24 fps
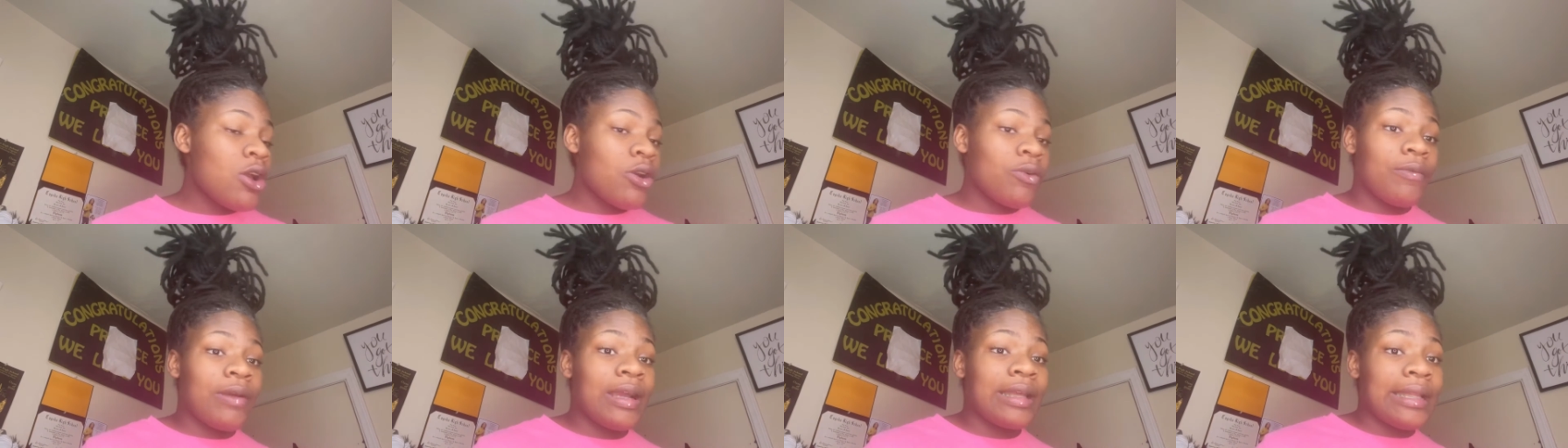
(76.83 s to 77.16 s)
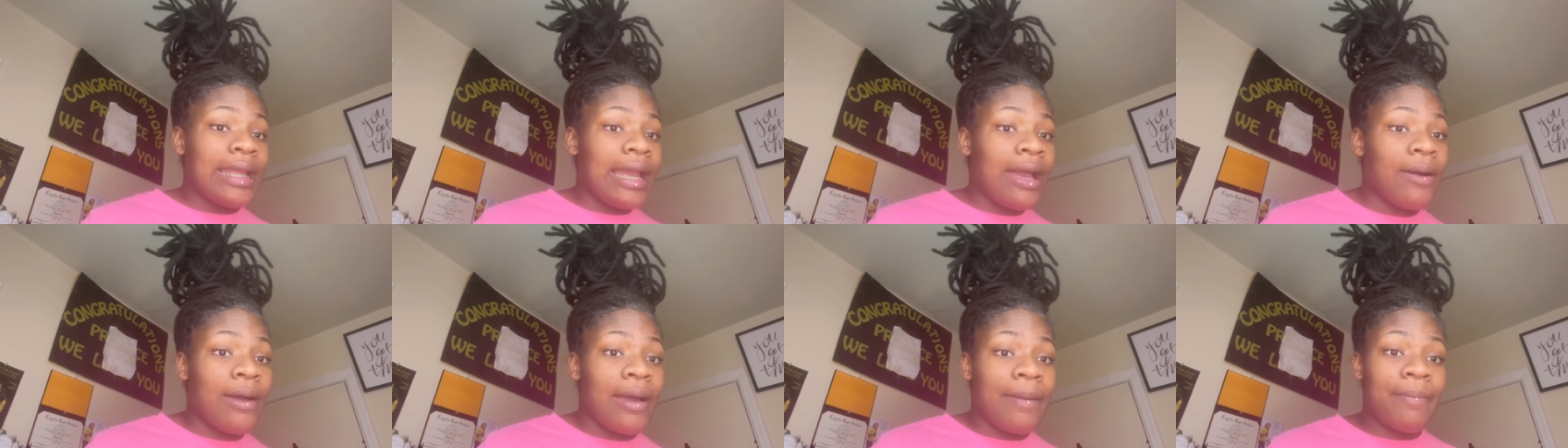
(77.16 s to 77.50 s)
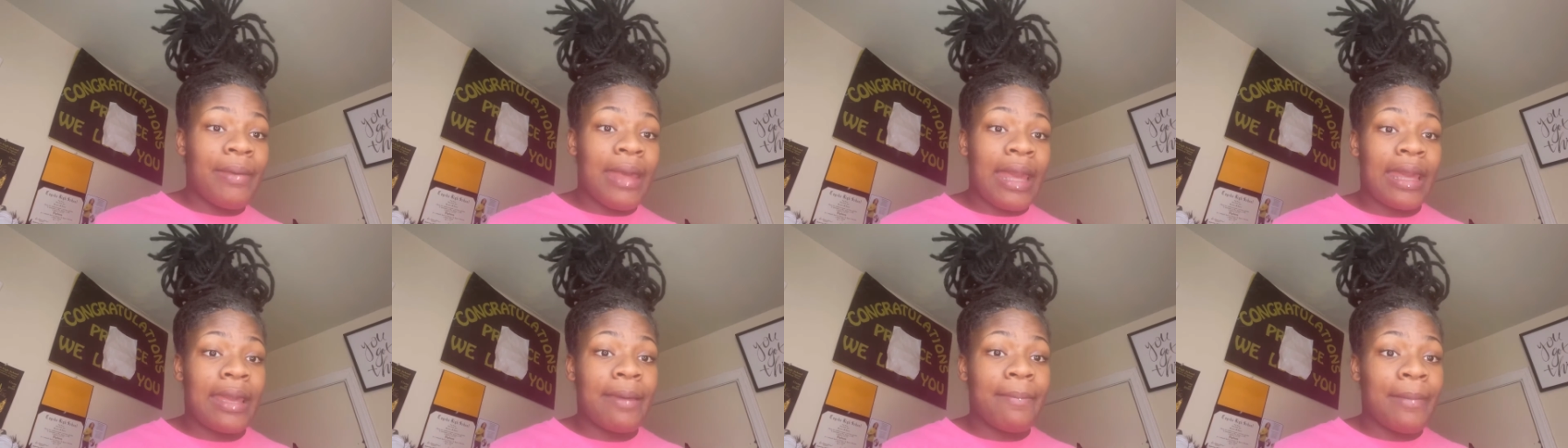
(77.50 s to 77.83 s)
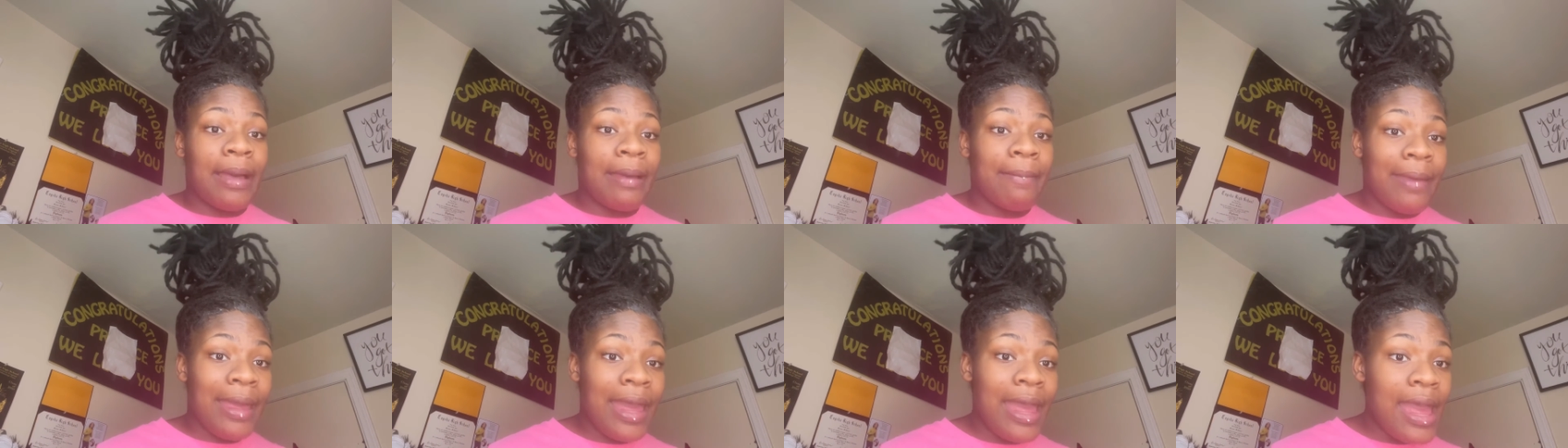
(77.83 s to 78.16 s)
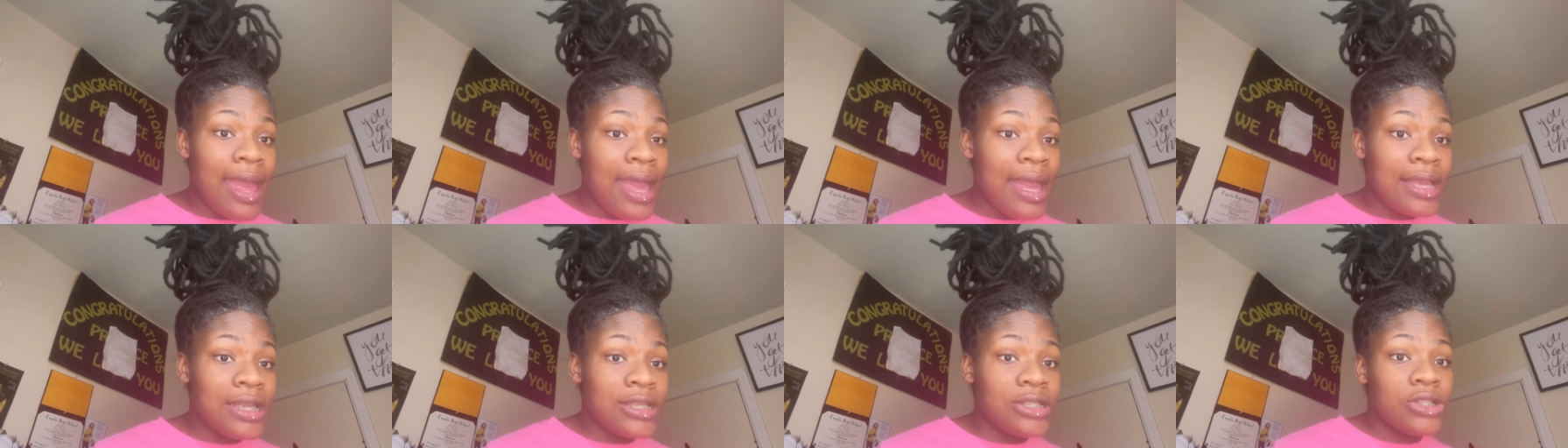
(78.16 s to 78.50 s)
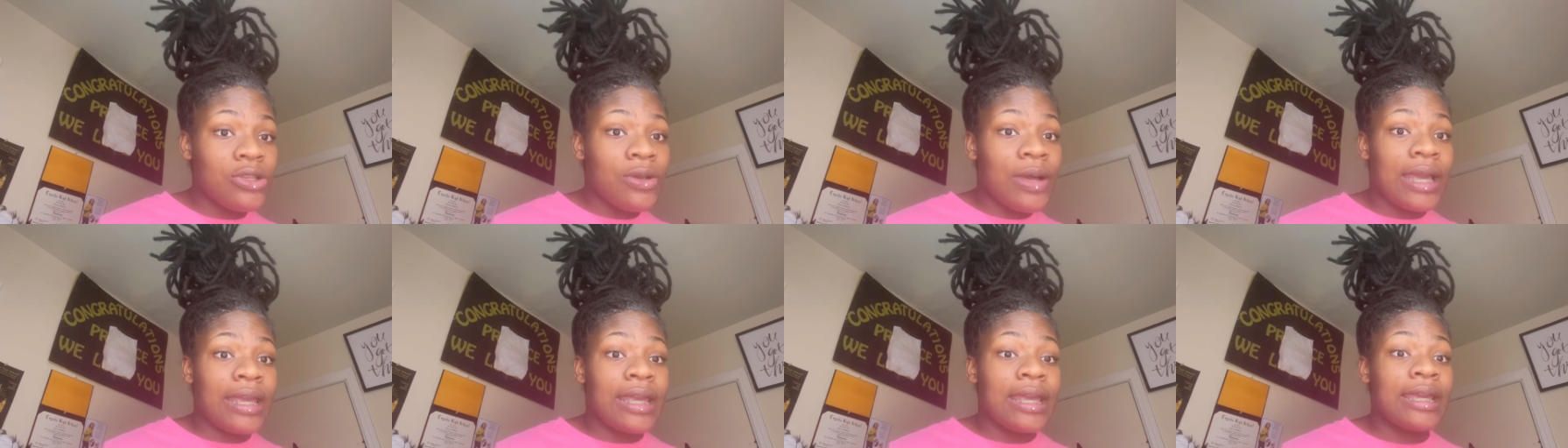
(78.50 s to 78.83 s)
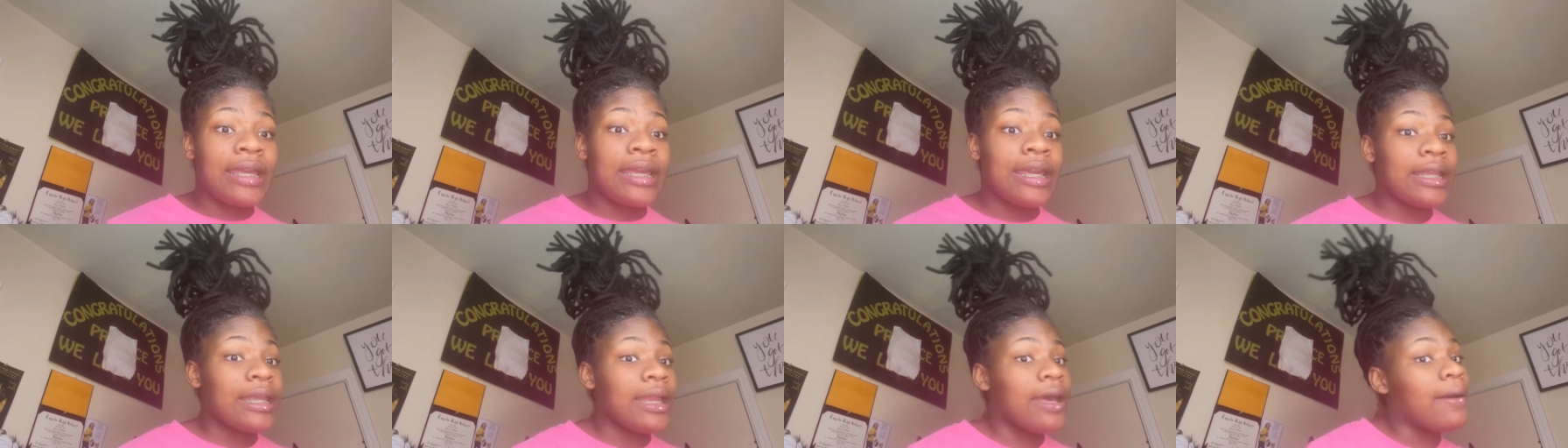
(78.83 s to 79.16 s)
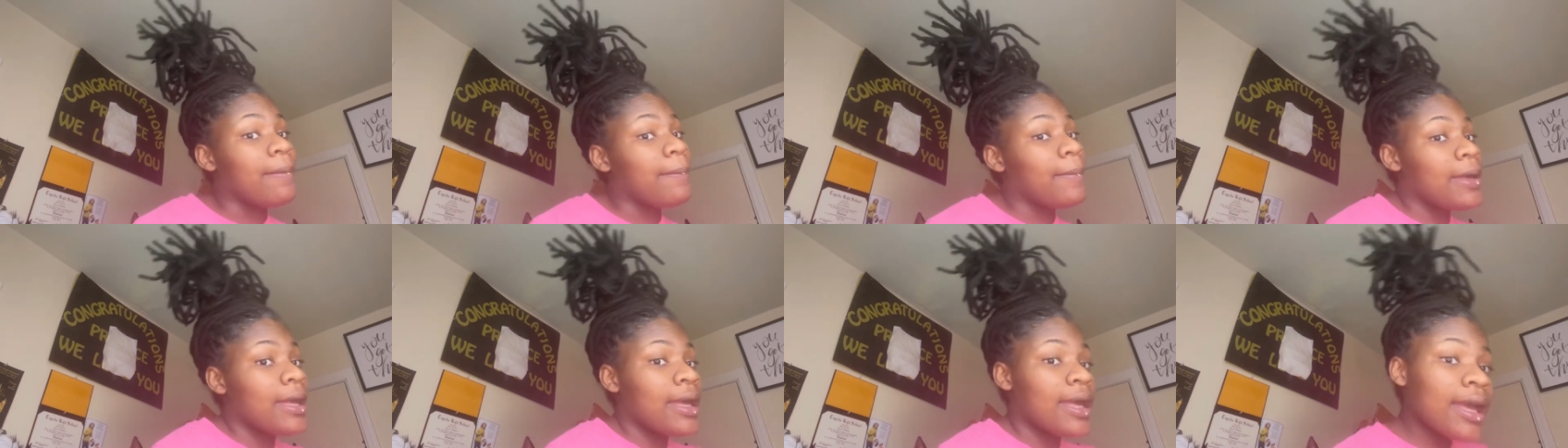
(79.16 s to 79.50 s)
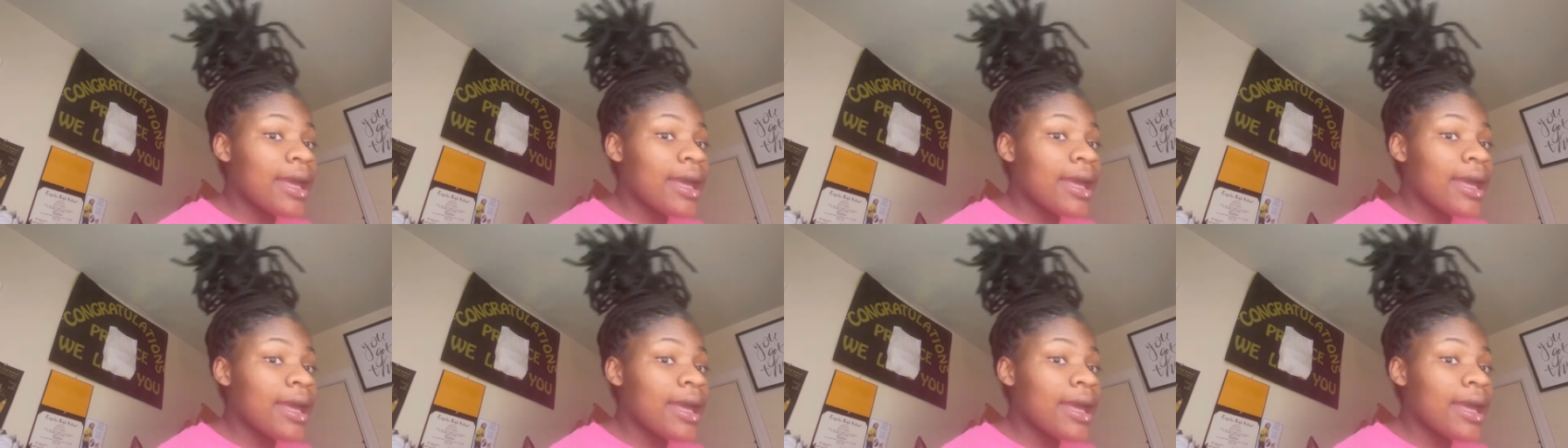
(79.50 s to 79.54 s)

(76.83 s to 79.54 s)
right now i'm packing my bags so i can get up